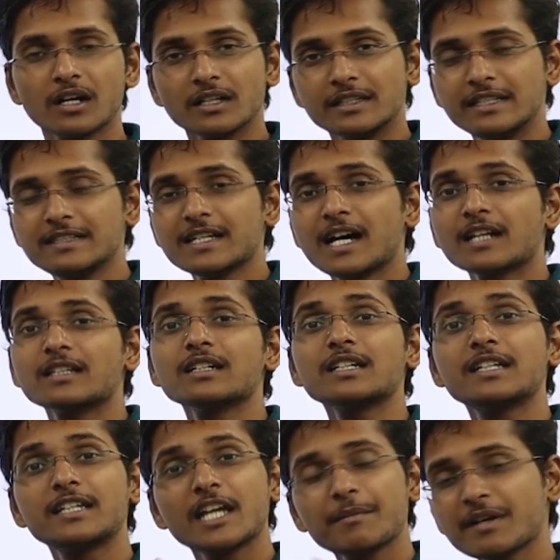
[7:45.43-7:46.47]
These are the
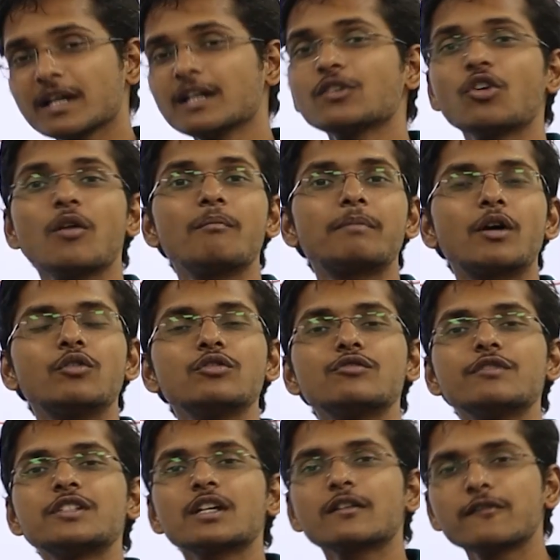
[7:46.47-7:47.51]
chemical compounds
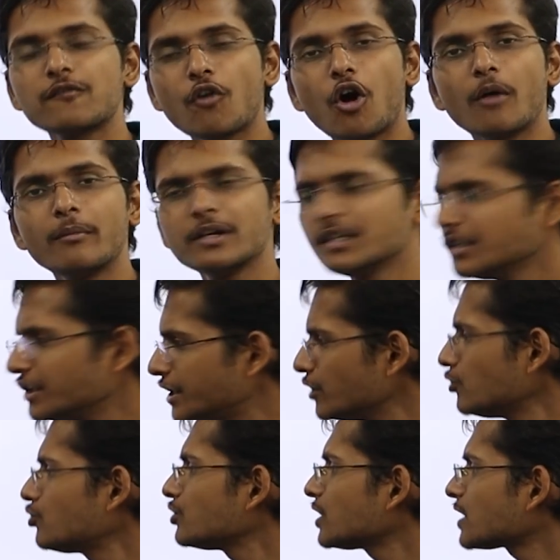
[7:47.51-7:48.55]
which are formed
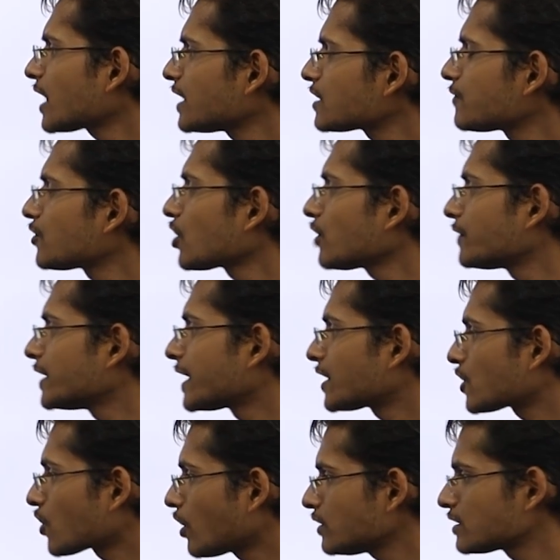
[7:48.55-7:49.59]
due to the transfer of
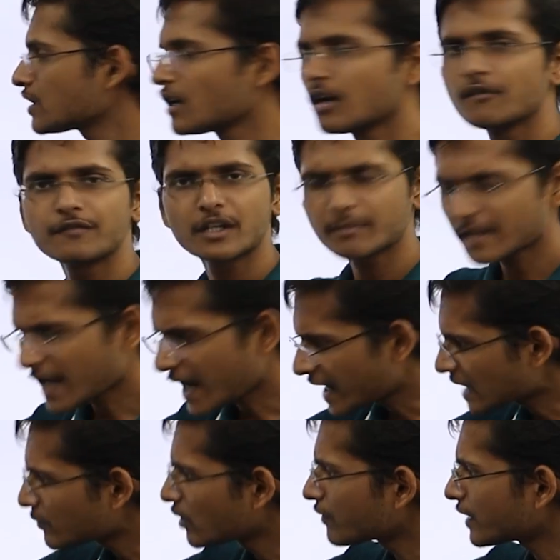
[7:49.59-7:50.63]
electrons from the
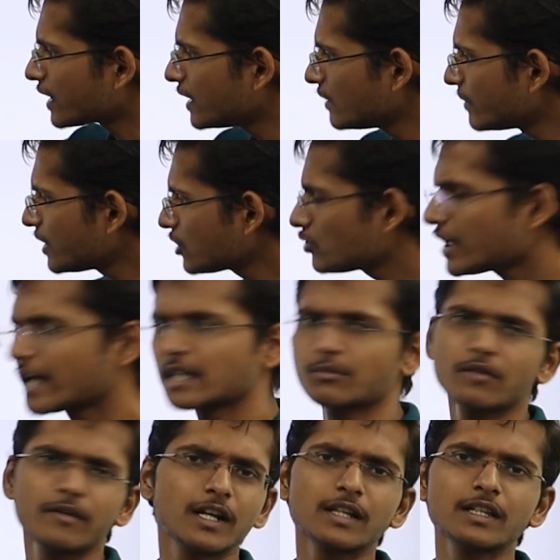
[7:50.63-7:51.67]
atom of an element to the atom
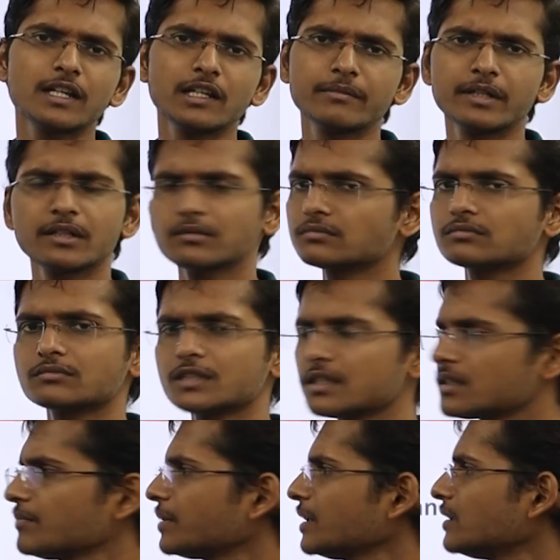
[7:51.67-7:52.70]
of another element.
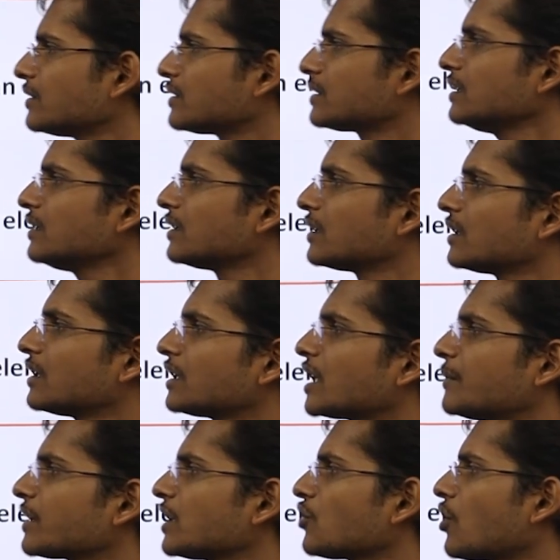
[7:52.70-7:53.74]
Simple. See,
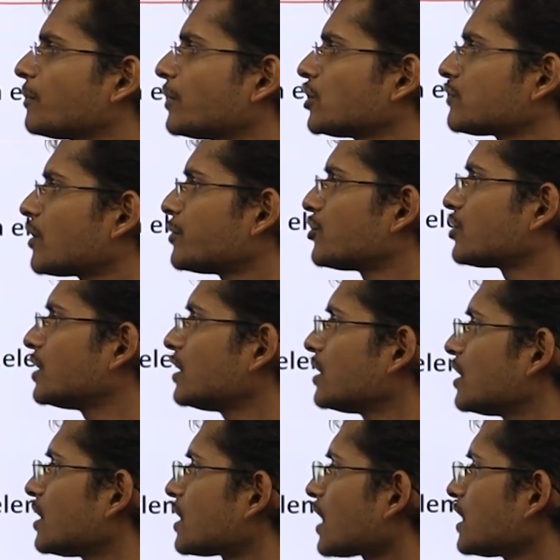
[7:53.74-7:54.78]
chemical compounds formed due to the
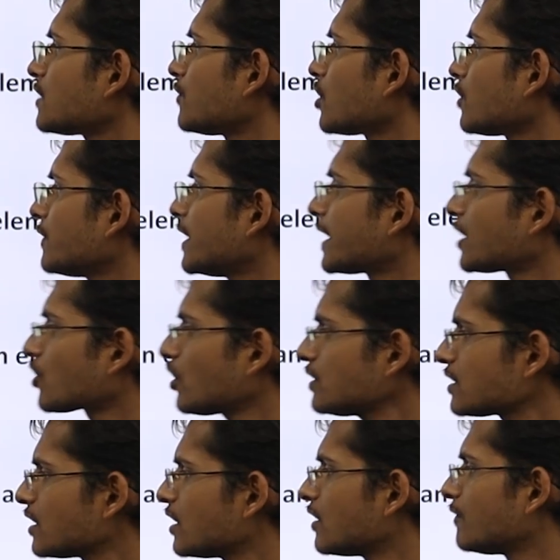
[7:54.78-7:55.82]
transfer of
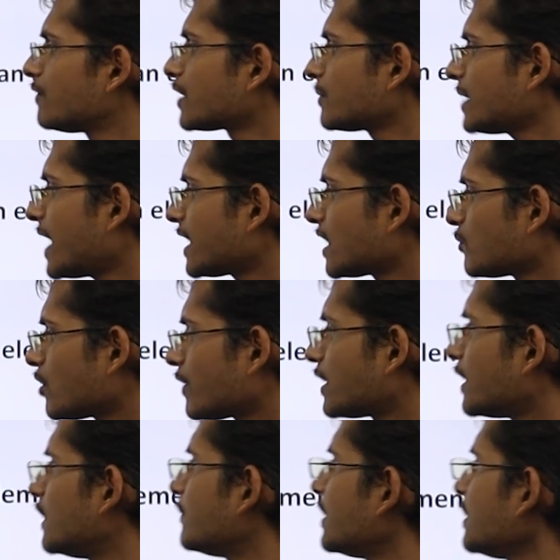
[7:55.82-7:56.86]
electrons from the atom of an
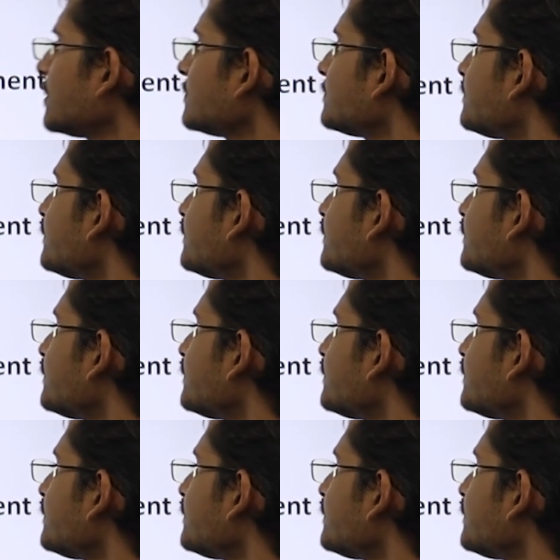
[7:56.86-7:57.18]
element